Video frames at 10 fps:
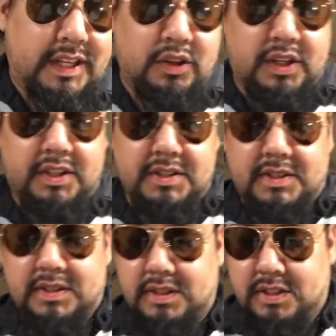a look at
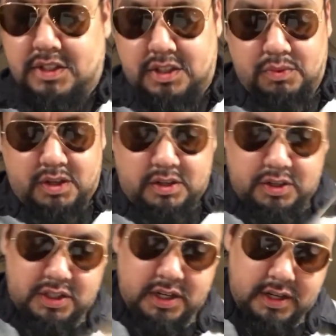this and see what it
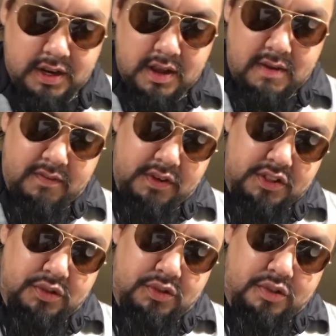looks like.
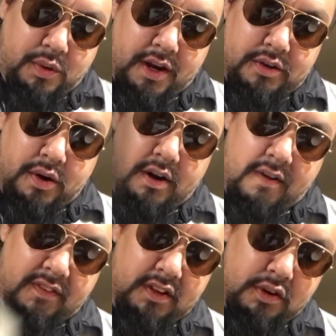First, try to dry it
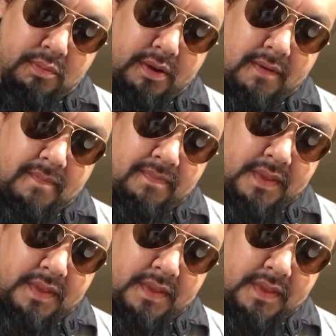off a little bit.